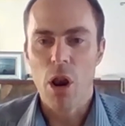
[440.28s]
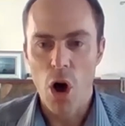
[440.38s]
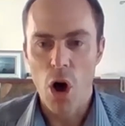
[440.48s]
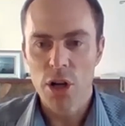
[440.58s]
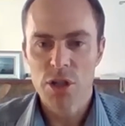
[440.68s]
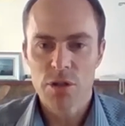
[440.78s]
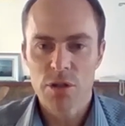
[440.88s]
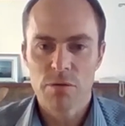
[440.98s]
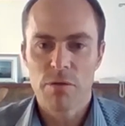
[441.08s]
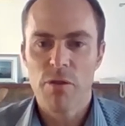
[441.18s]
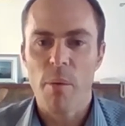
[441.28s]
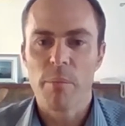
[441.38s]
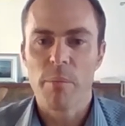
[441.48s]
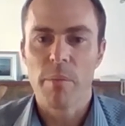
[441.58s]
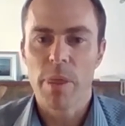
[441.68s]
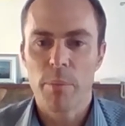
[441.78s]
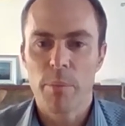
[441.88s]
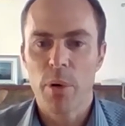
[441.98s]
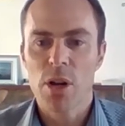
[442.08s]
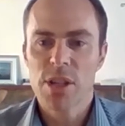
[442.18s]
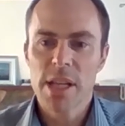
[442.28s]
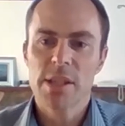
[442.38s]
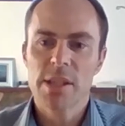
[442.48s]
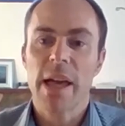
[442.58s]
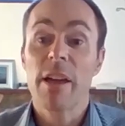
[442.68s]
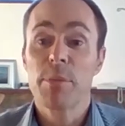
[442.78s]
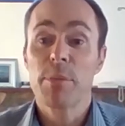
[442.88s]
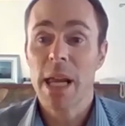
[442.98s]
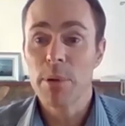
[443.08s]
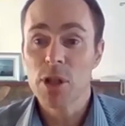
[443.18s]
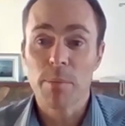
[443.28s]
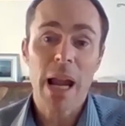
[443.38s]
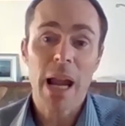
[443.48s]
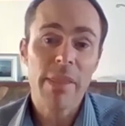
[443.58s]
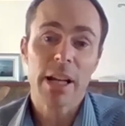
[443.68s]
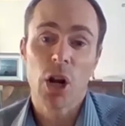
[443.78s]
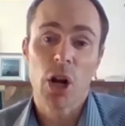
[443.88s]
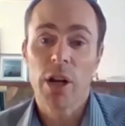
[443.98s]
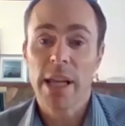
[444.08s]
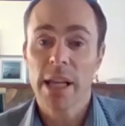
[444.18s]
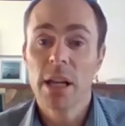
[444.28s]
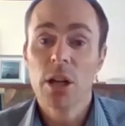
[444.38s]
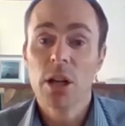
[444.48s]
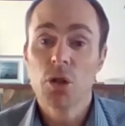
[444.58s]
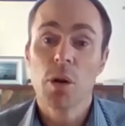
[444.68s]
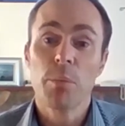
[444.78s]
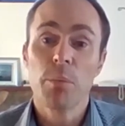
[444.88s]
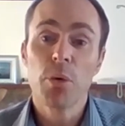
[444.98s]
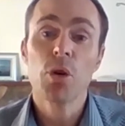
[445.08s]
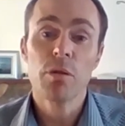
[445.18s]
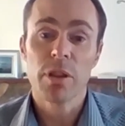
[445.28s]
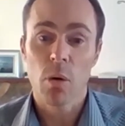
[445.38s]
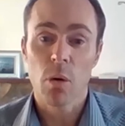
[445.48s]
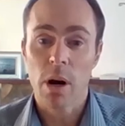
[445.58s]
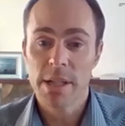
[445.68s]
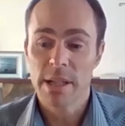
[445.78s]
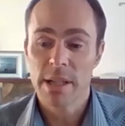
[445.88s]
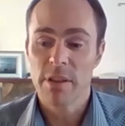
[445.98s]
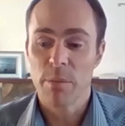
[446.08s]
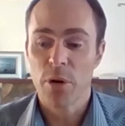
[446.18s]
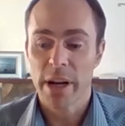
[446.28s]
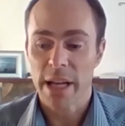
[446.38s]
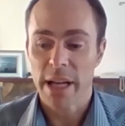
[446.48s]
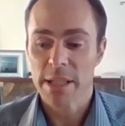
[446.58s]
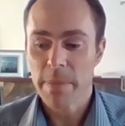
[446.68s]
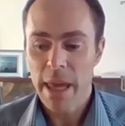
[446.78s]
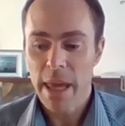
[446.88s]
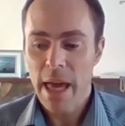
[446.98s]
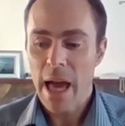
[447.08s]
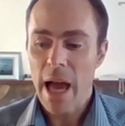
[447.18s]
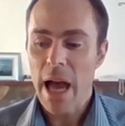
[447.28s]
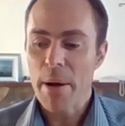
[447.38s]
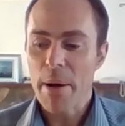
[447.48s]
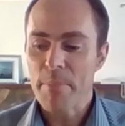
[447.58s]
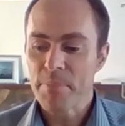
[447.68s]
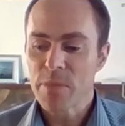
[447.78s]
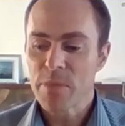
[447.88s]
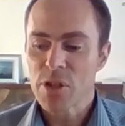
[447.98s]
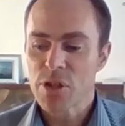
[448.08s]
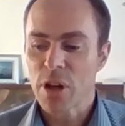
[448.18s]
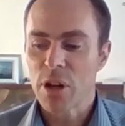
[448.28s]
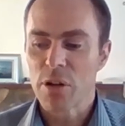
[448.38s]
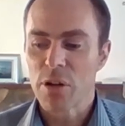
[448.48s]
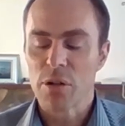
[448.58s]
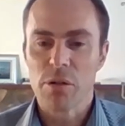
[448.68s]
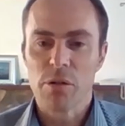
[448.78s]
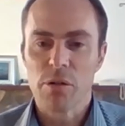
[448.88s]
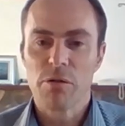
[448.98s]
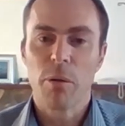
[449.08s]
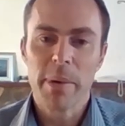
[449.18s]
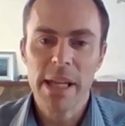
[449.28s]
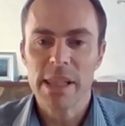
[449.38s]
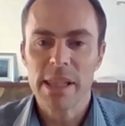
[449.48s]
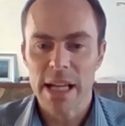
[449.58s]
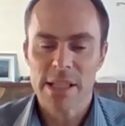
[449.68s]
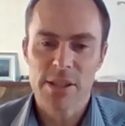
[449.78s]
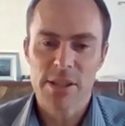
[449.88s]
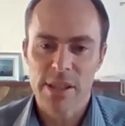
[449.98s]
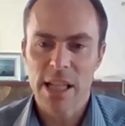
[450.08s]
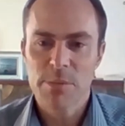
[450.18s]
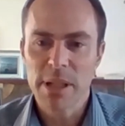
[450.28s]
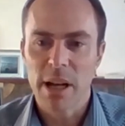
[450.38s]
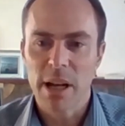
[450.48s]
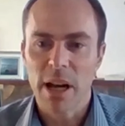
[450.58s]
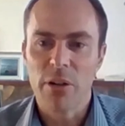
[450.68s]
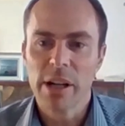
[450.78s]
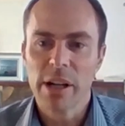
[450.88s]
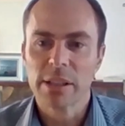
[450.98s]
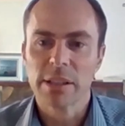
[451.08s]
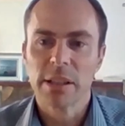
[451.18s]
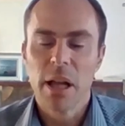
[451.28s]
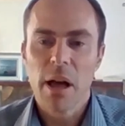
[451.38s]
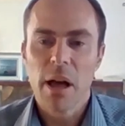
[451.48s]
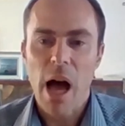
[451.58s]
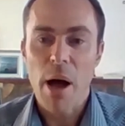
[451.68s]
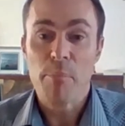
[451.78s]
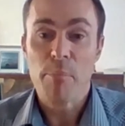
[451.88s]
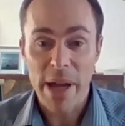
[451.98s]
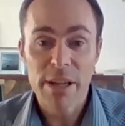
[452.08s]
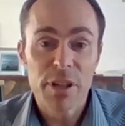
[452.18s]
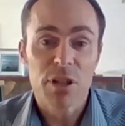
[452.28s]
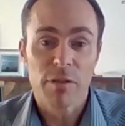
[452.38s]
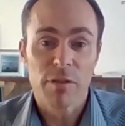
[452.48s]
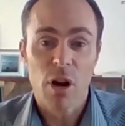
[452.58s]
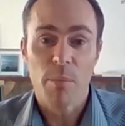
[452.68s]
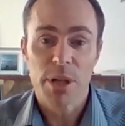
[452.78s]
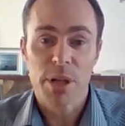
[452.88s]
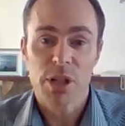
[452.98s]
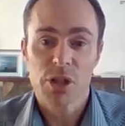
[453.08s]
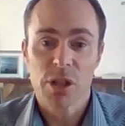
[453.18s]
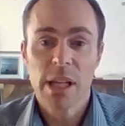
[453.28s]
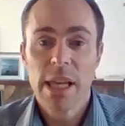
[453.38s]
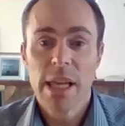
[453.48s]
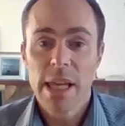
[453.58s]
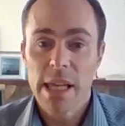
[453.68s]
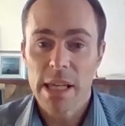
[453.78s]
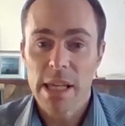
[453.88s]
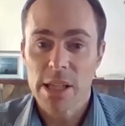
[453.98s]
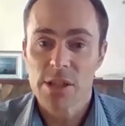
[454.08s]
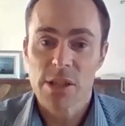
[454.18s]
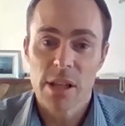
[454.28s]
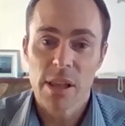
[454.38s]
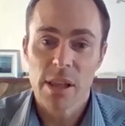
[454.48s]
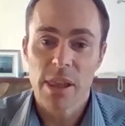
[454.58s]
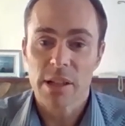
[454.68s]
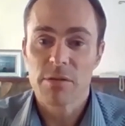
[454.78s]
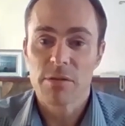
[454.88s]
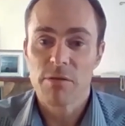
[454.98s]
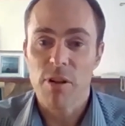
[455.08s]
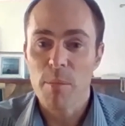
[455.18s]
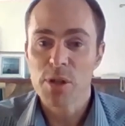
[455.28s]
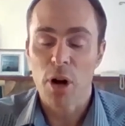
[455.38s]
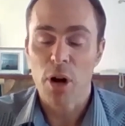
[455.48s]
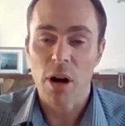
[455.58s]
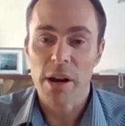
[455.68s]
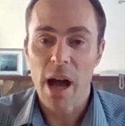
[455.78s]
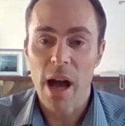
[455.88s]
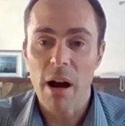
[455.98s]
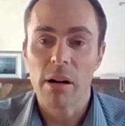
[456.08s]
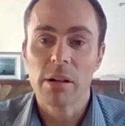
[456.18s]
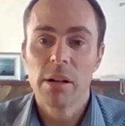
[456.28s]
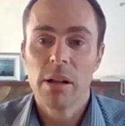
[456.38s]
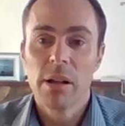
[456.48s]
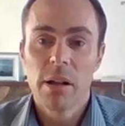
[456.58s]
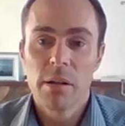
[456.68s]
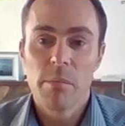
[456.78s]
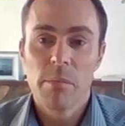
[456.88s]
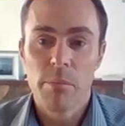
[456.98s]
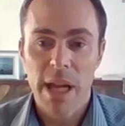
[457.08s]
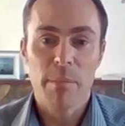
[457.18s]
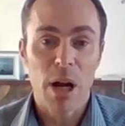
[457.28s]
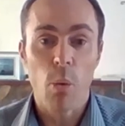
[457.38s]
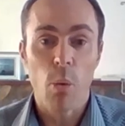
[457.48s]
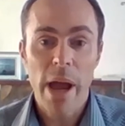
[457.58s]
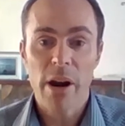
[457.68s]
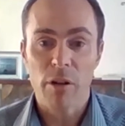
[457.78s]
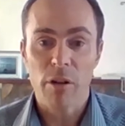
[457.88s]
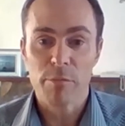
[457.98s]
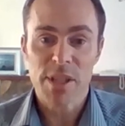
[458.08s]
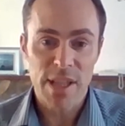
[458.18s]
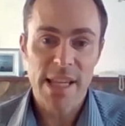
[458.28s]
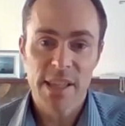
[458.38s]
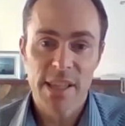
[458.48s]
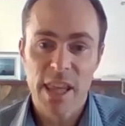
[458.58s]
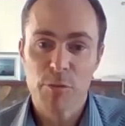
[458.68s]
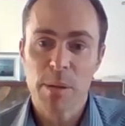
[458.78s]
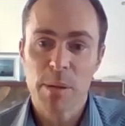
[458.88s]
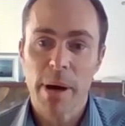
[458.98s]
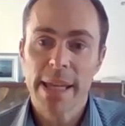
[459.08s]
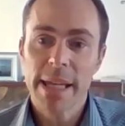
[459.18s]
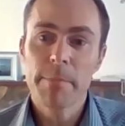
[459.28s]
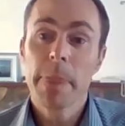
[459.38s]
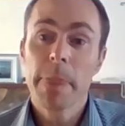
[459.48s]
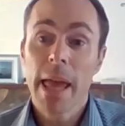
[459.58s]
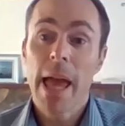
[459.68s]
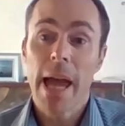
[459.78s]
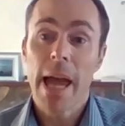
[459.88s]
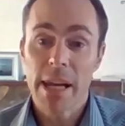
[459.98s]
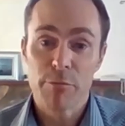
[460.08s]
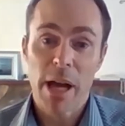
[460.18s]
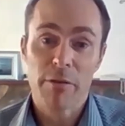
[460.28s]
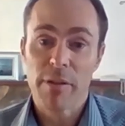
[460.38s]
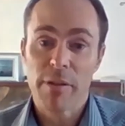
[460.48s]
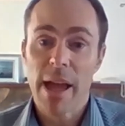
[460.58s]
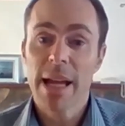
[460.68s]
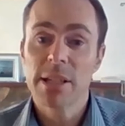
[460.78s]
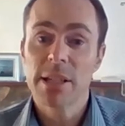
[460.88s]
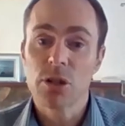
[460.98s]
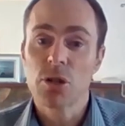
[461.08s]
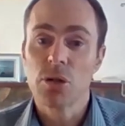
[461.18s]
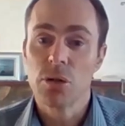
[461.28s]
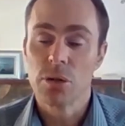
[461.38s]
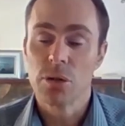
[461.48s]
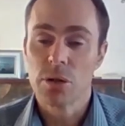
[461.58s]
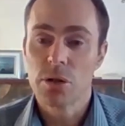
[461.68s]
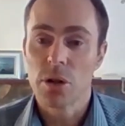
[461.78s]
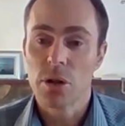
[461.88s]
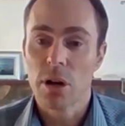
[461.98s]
learned from the process, and they've been able to apply that learning to improve the quality of their product. So for me, that's been a real benefit of the competition, is that farmers are now becoming aware of mistakes that they've been making and have acted to